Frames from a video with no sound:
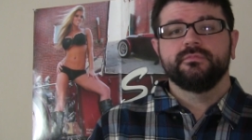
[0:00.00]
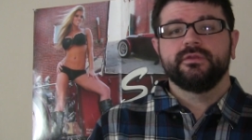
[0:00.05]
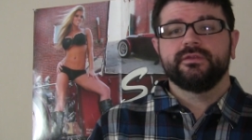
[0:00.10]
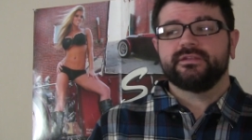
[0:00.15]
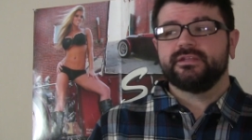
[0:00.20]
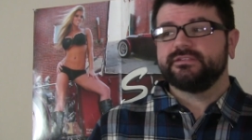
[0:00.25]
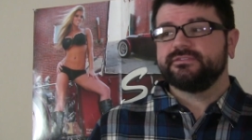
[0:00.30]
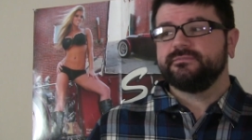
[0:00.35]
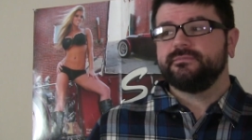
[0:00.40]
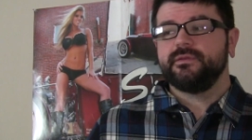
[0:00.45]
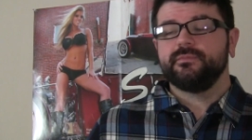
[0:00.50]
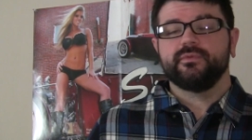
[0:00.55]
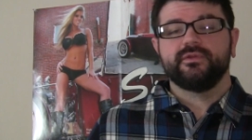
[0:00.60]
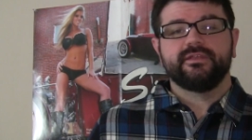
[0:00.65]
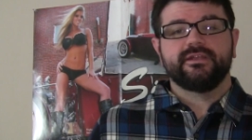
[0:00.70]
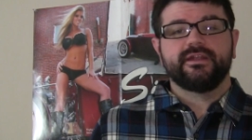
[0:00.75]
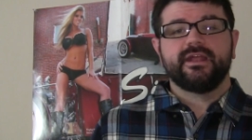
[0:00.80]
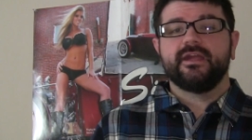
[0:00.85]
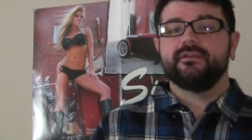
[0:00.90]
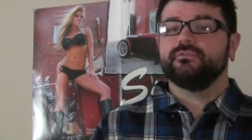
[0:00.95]
that's a memory
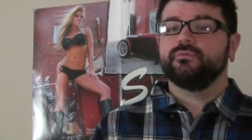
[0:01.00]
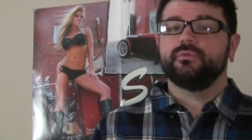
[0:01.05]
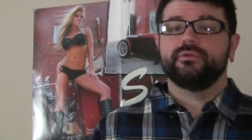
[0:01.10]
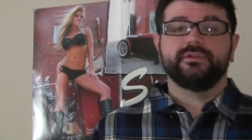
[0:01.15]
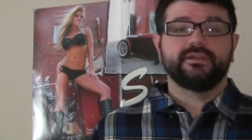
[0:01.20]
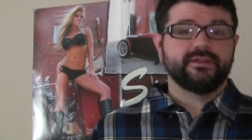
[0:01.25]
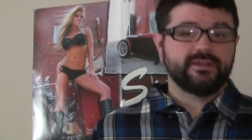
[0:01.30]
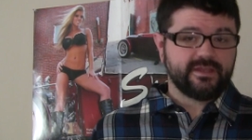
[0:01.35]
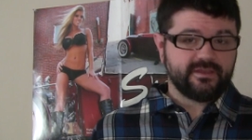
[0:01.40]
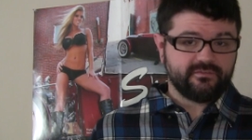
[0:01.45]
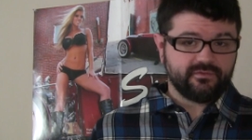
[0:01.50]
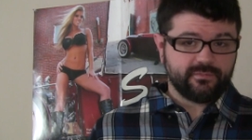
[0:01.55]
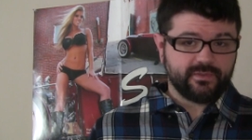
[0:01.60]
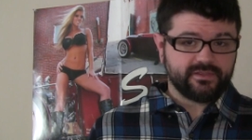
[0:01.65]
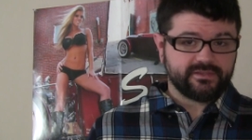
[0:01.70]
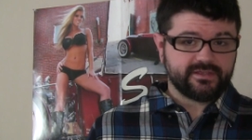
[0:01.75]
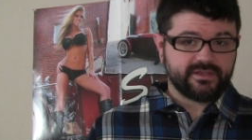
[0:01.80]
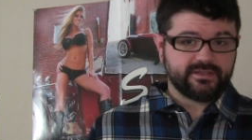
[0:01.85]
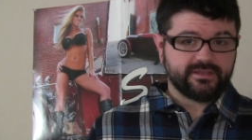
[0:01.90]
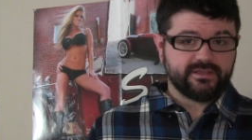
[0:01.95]
that everyone can have
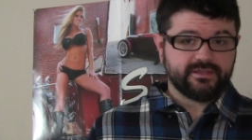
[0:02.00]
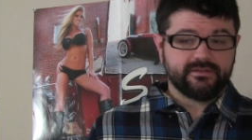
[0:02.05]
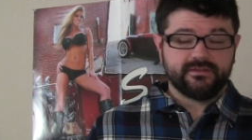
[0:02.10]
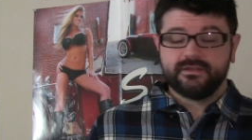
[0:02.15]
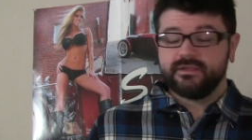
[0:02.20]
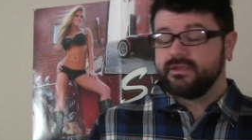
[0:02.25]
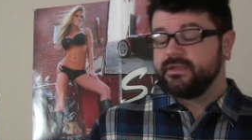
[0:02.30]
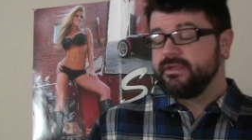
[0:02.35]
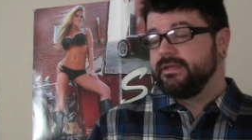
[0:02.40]
about that kid.